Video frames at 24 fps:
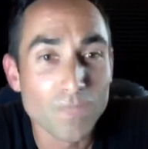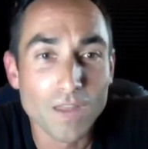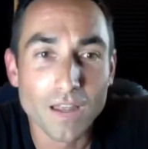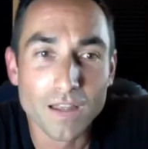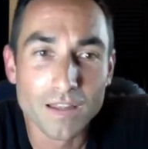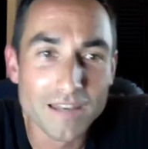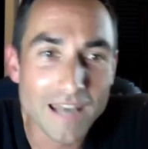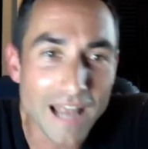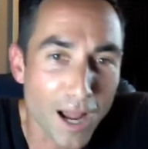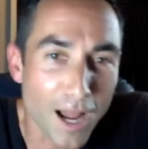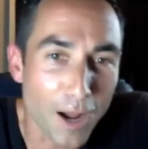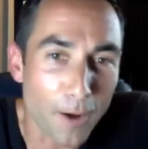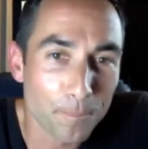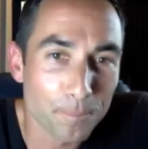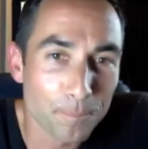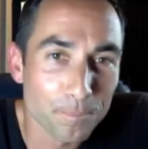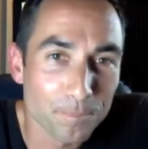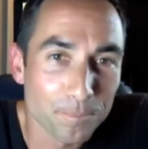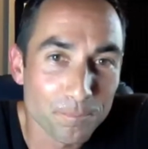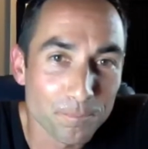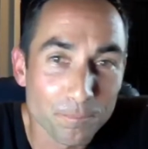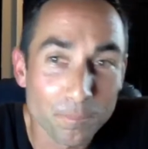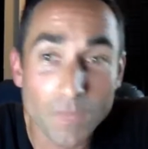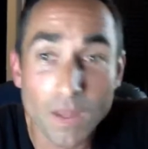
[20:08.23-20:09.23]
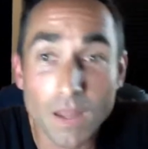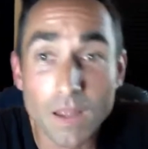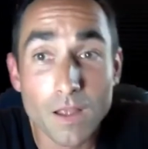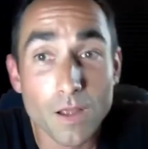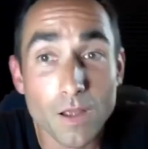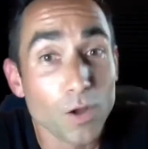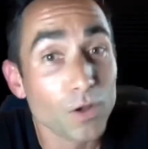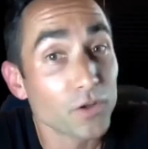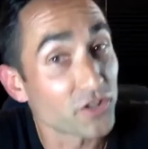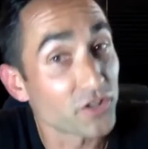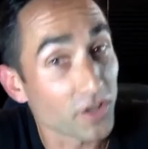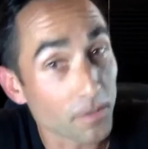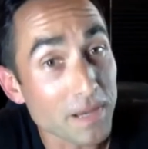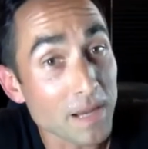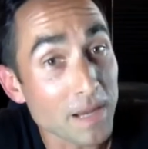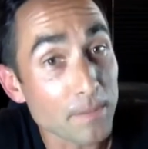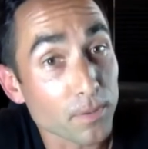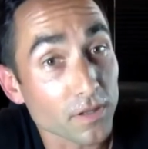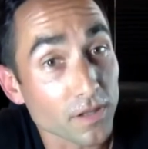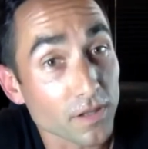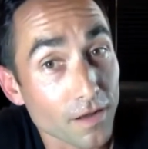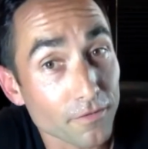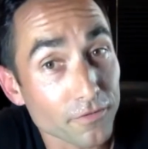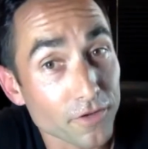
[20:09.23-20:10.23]
Now, some people
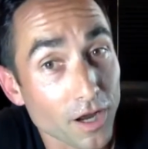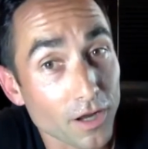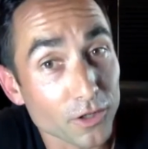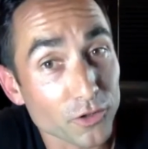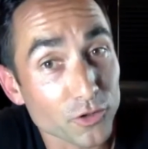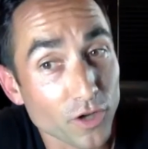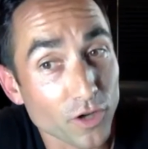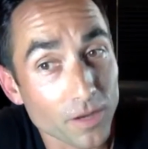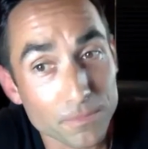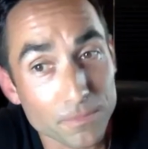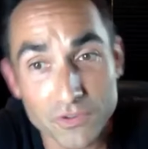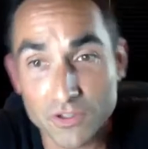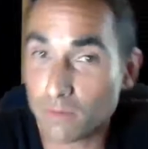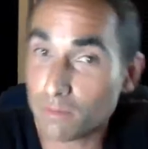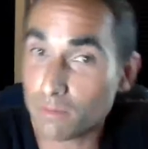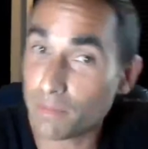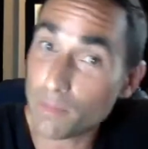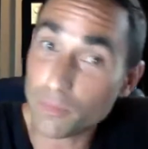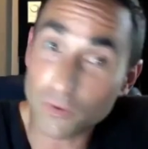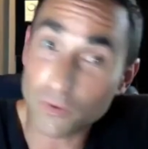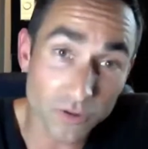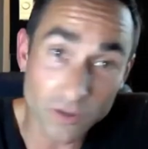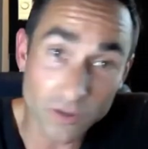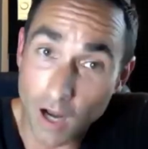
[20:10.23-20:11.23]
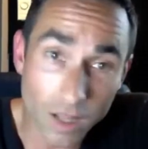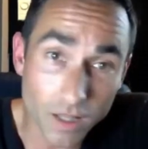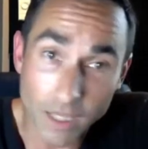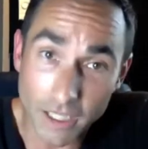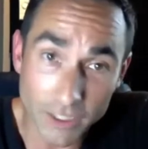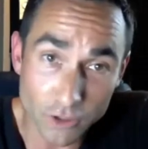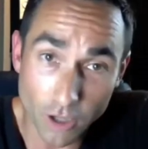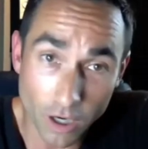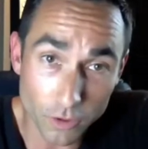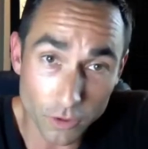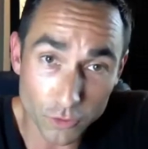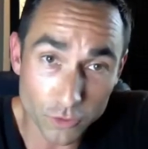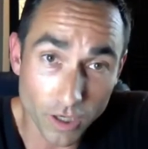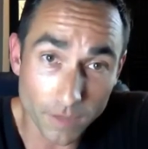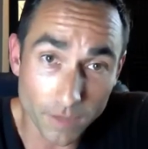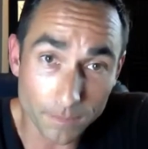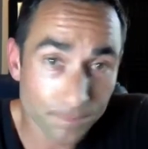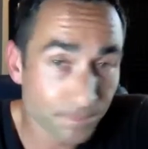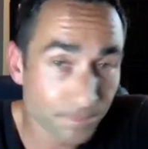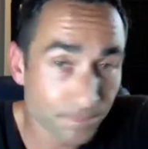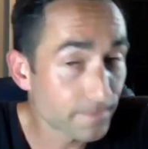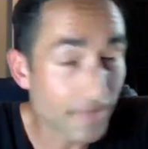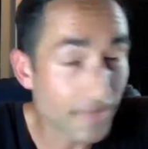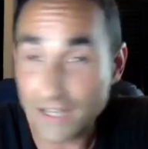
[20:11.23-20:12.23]
love Donald Trump. Some people do not like Donald Trump.
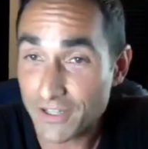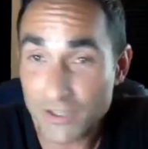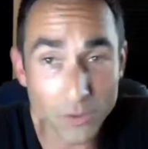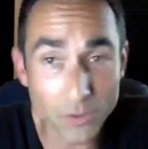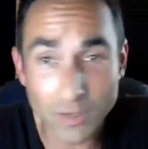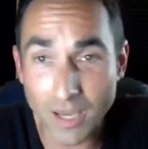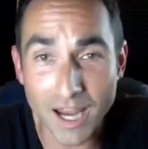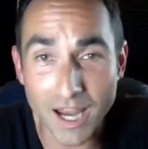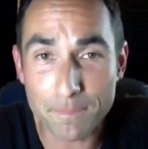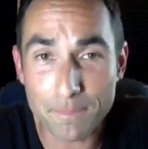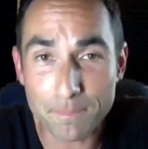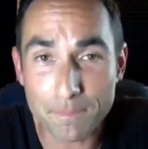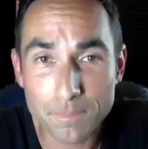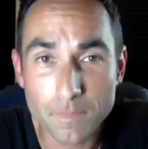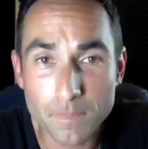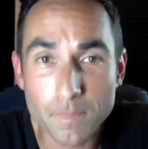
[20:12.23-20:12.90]
That's okay.